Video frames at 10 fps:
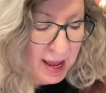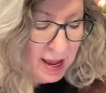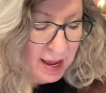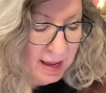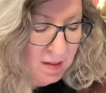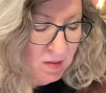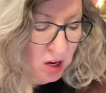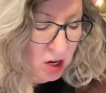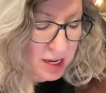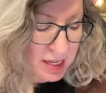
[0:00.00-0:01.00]
And there
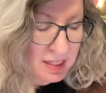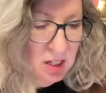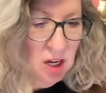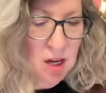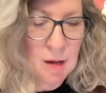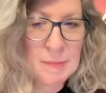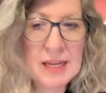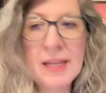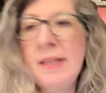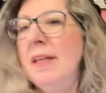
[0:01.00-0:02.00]
is a
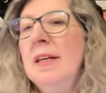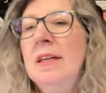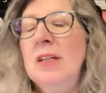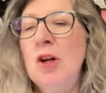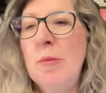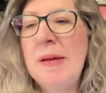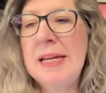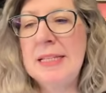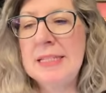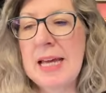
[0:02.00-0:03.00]
common
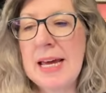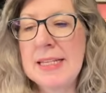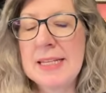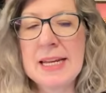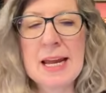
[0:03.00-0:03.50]
European size, and I can't